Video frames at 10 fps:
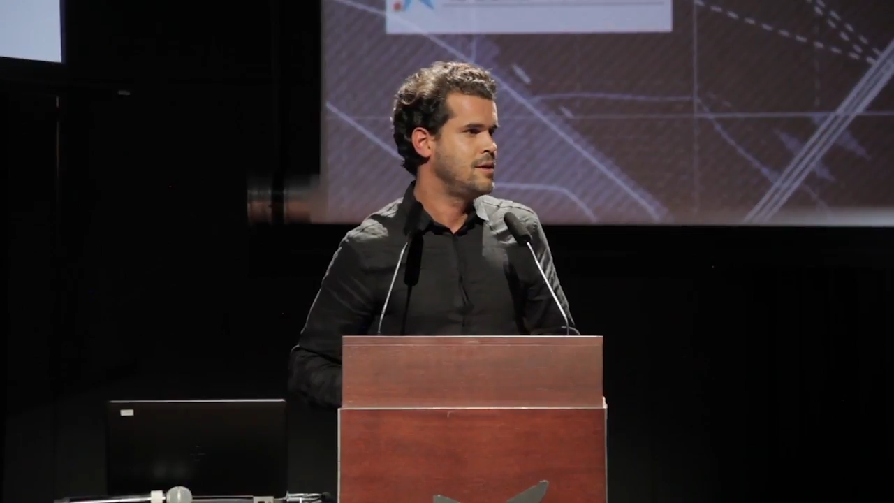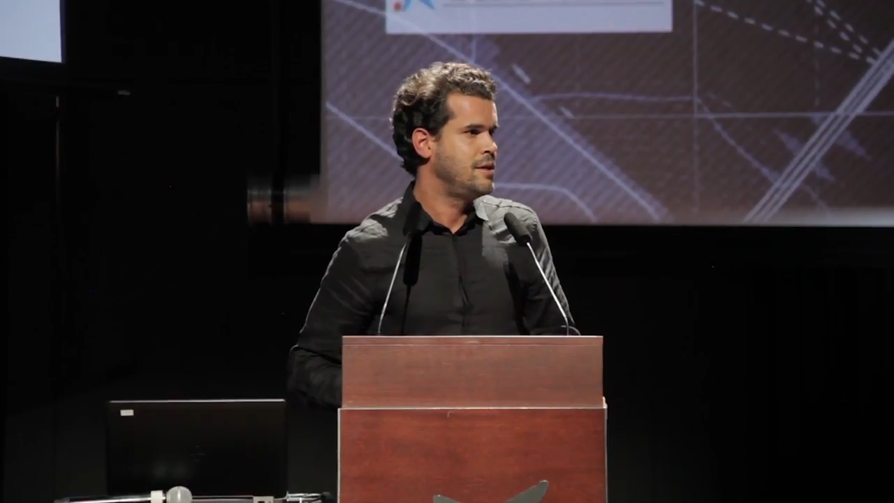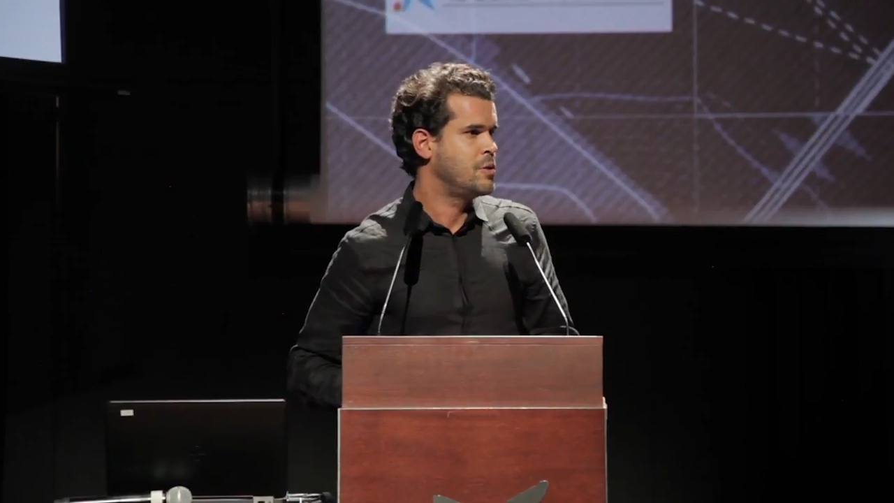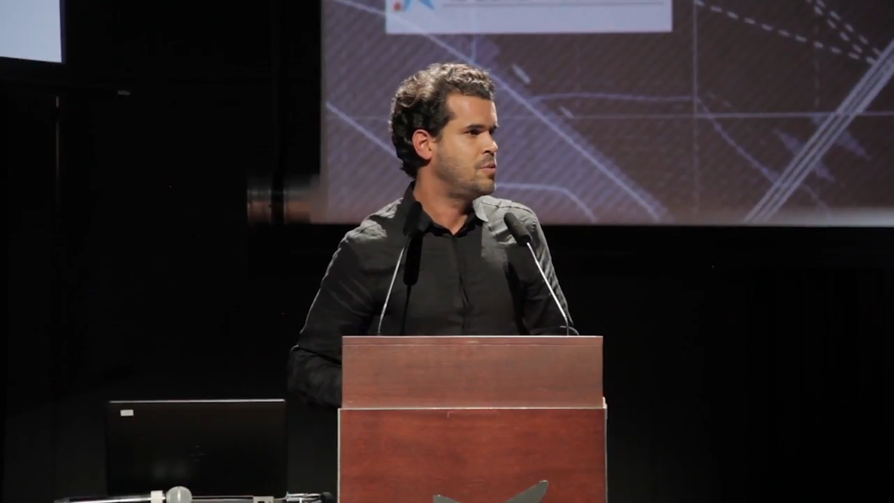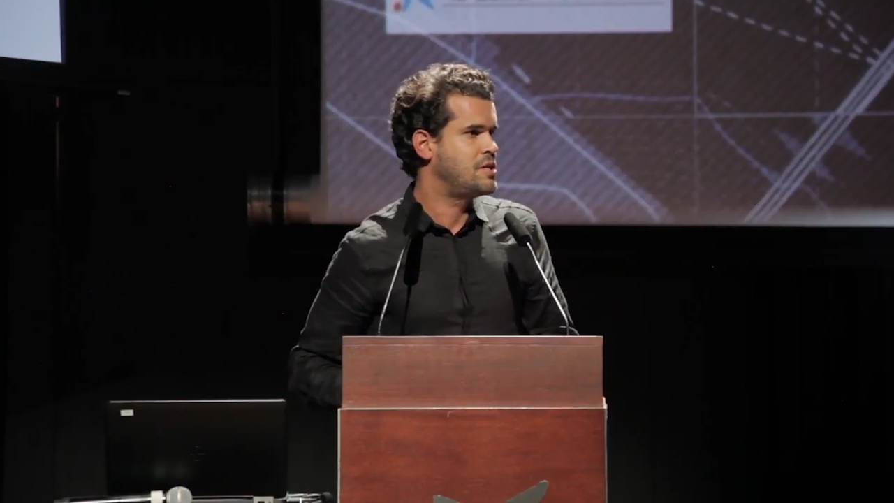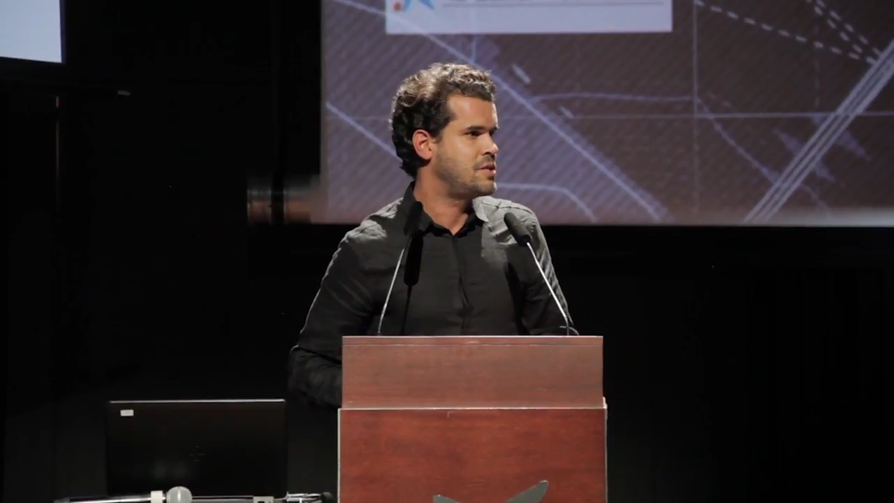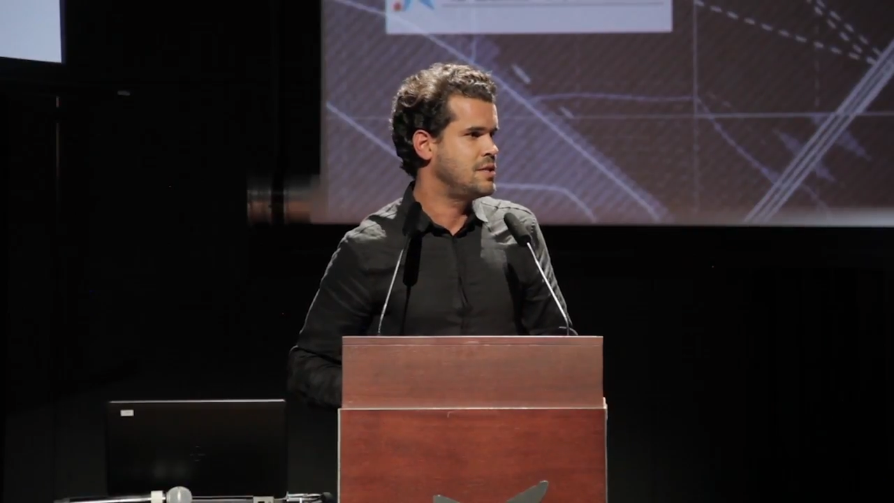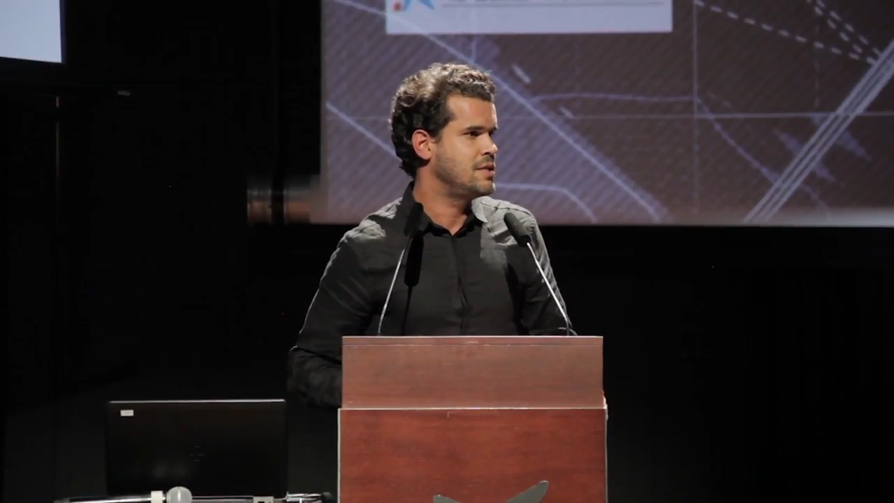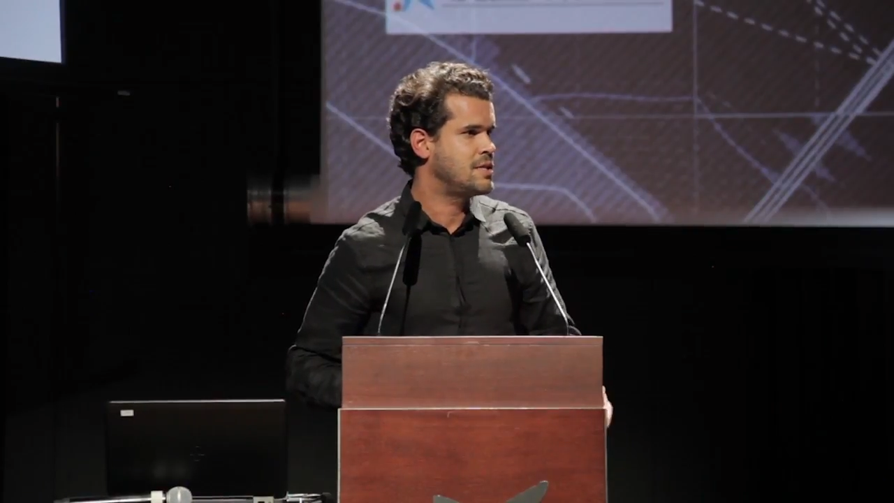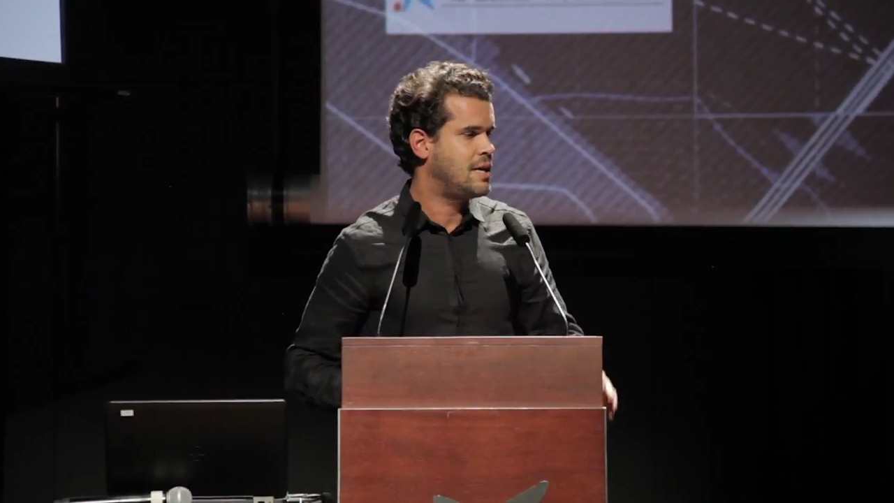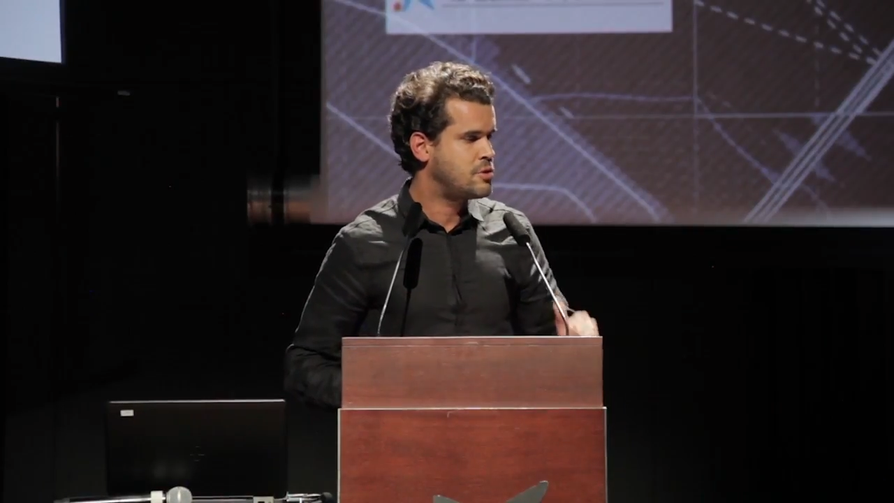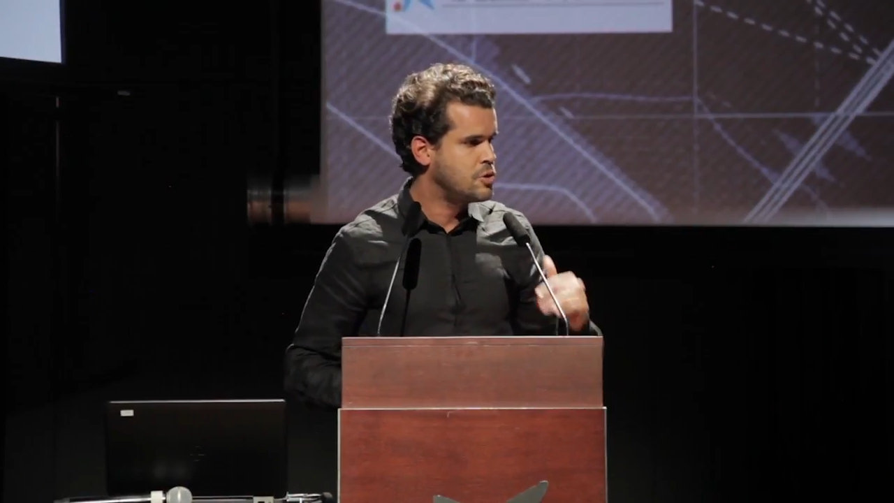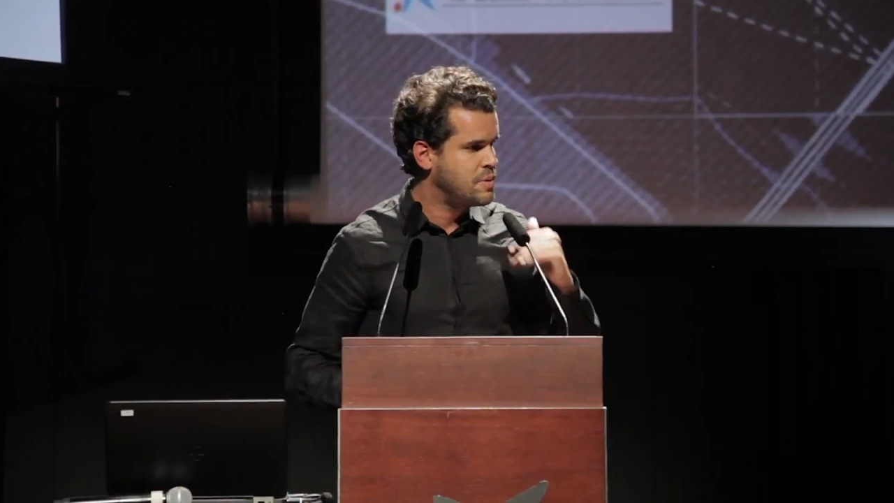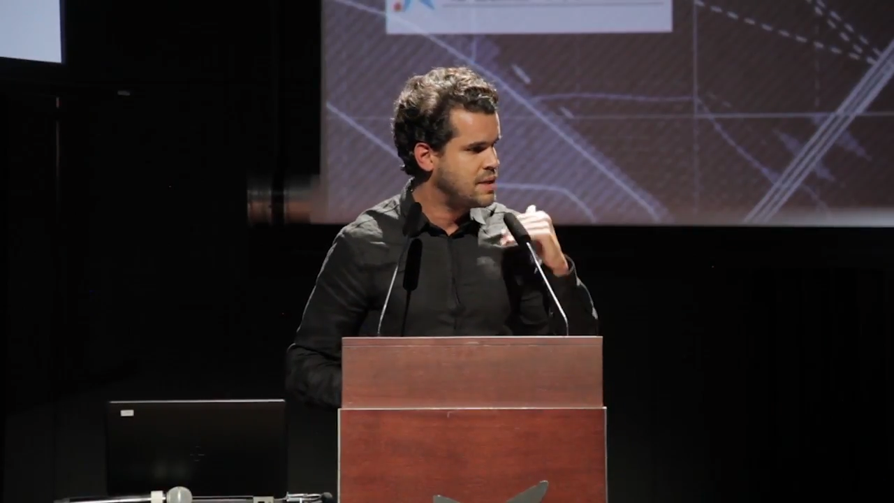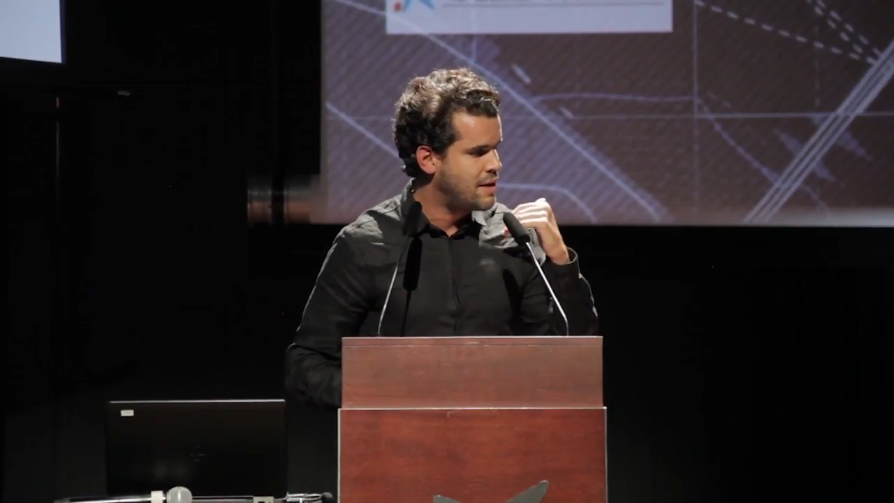in which cities had to
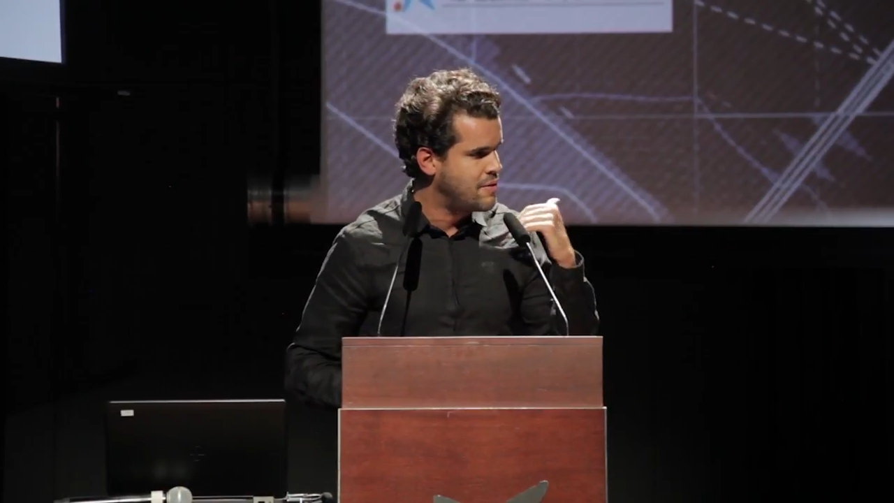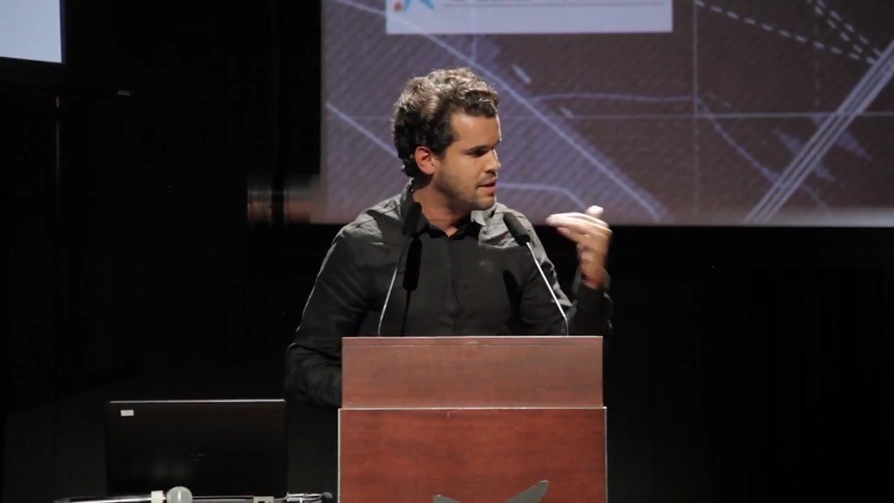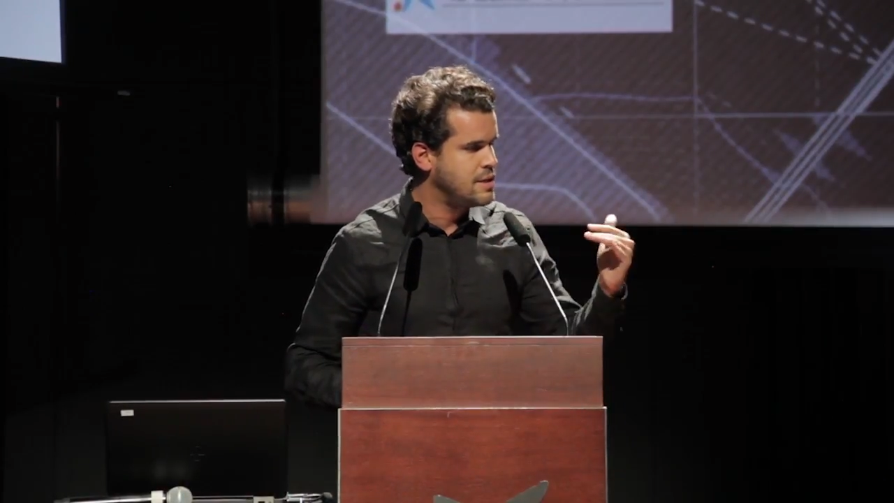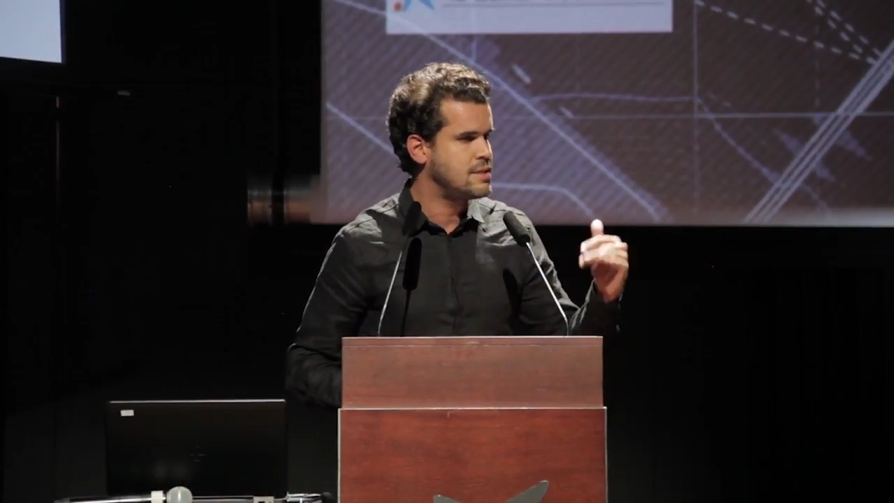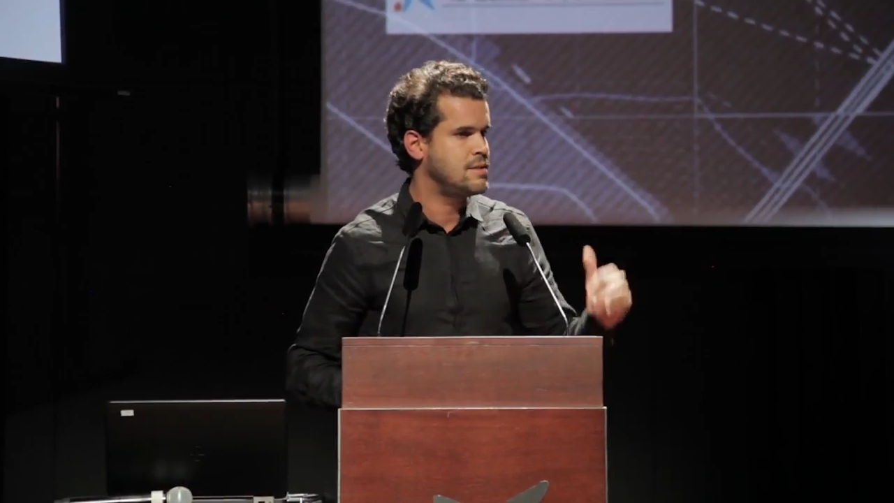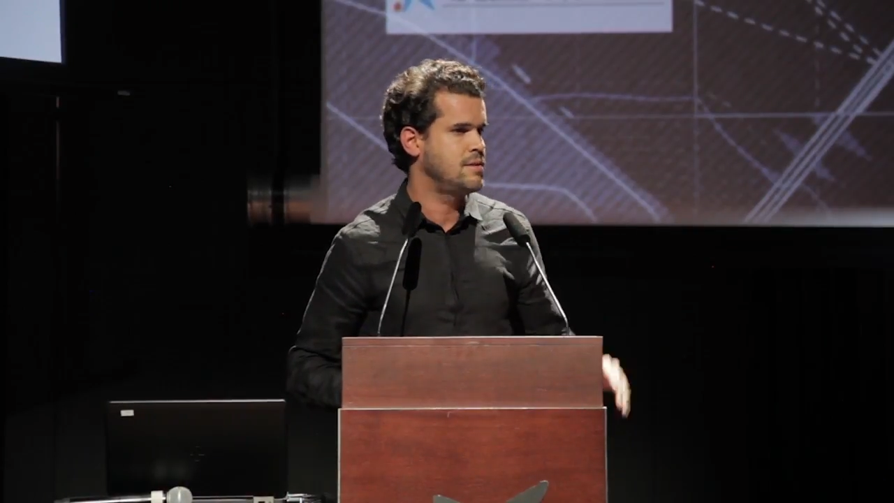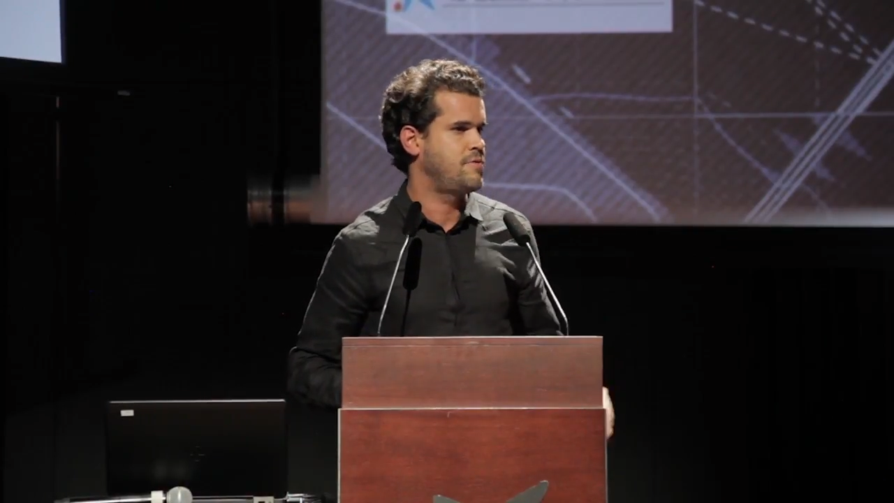be at least